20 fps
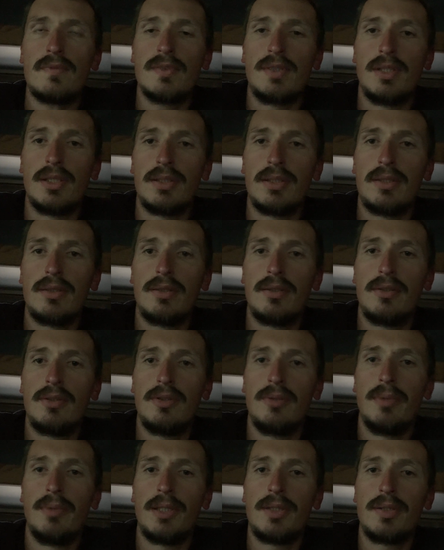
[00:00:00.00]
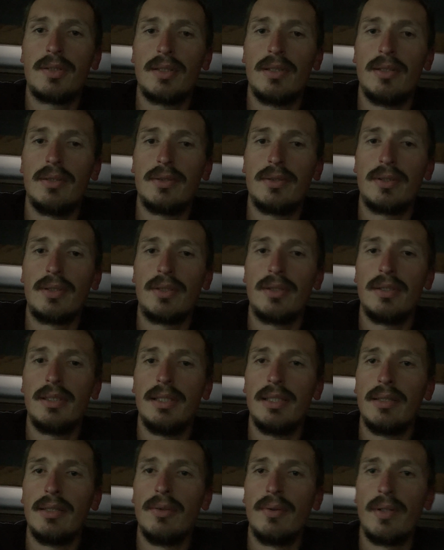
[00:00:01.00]
Just too much
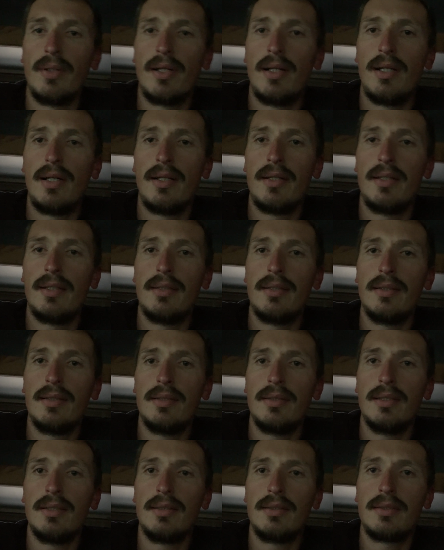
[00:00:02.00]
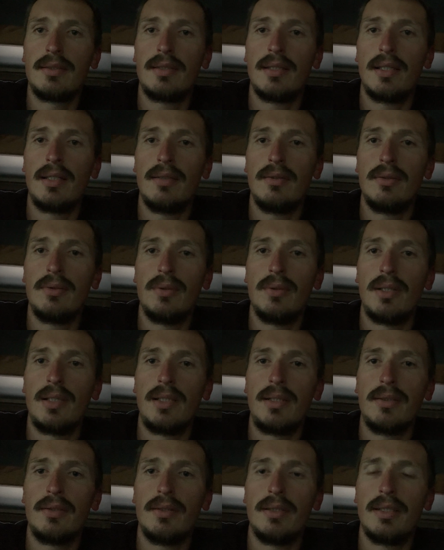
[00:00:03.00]
uncertainty going on, and it's getting too
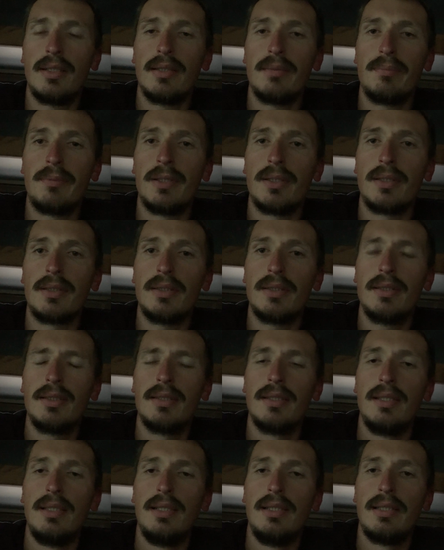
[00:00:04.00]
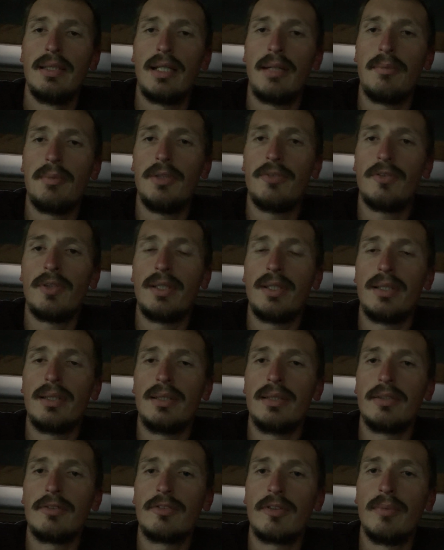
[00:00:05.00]
hard to get parts. I'm even
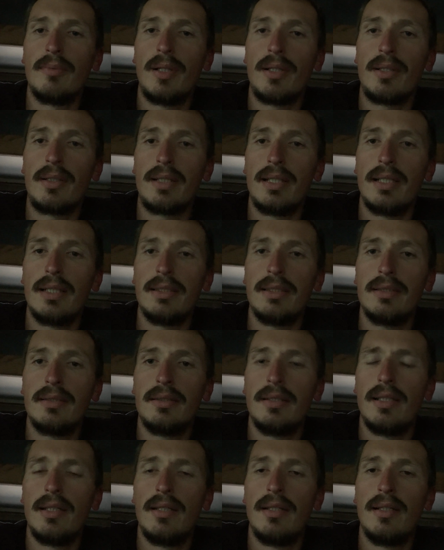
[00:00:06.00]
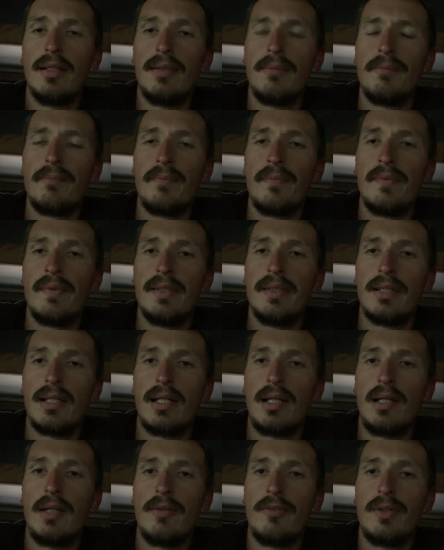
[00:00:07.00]
hearing from other guys that are
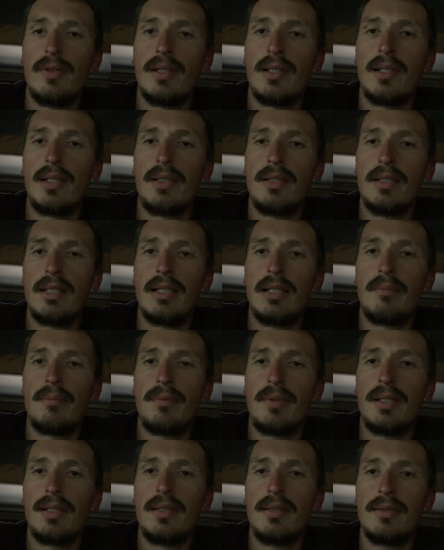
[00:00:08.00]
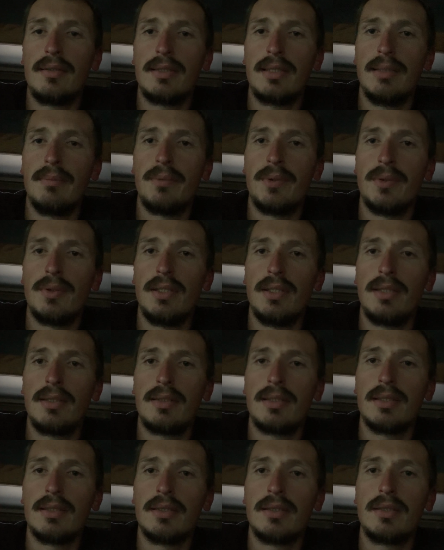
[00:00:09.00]
having a hard time getting simple
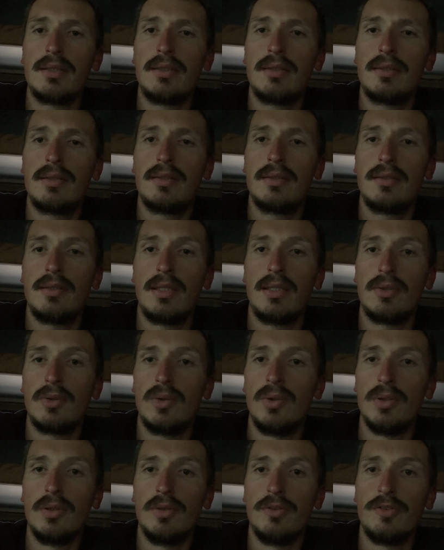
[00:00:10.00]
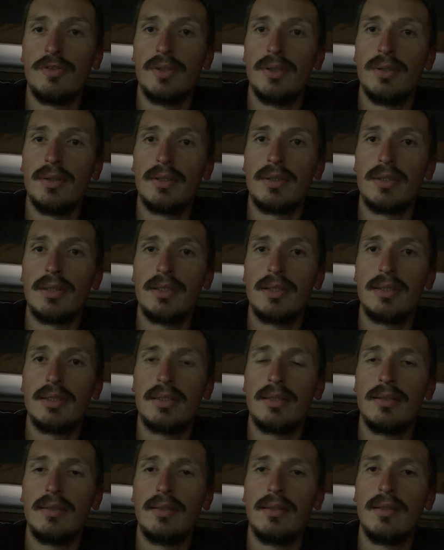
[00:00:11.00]
things as oil filters
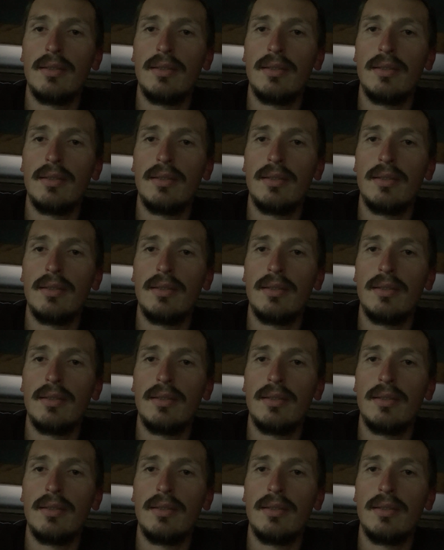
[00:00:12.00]
and